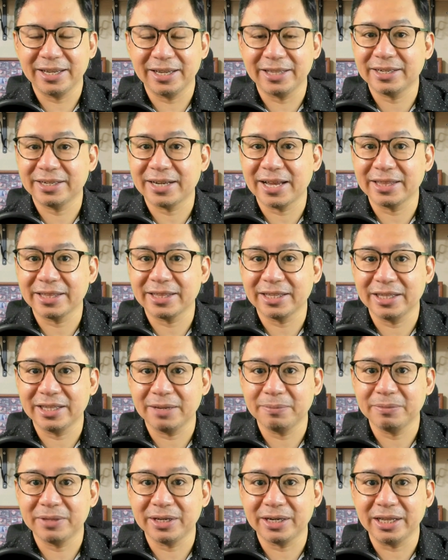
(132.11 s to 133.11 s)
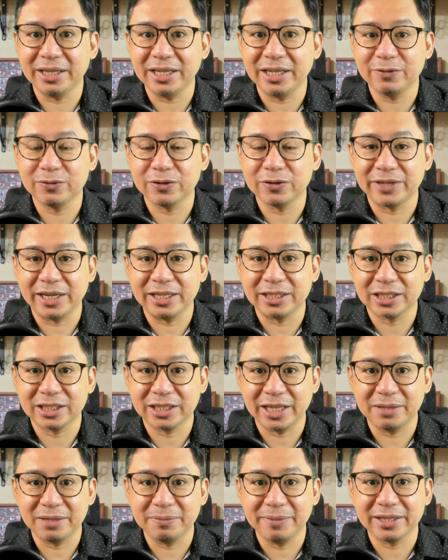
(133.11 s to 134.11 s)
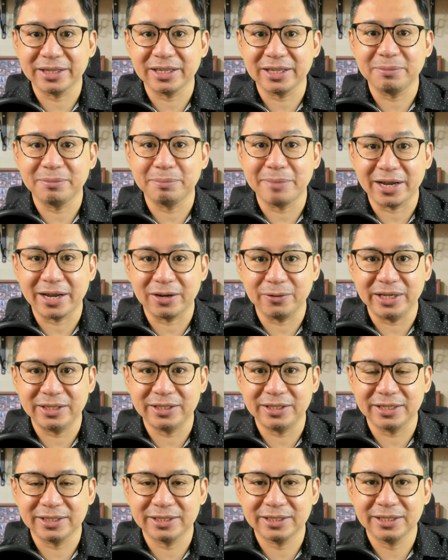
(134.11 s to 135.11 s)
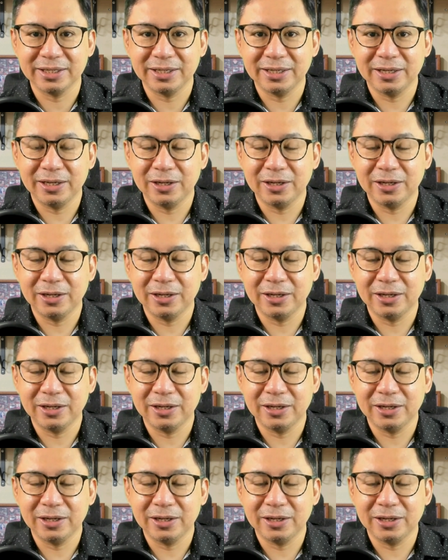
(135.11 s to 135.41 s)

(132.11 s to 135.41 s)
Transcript: and granted them the relief of reinstatement and back wages.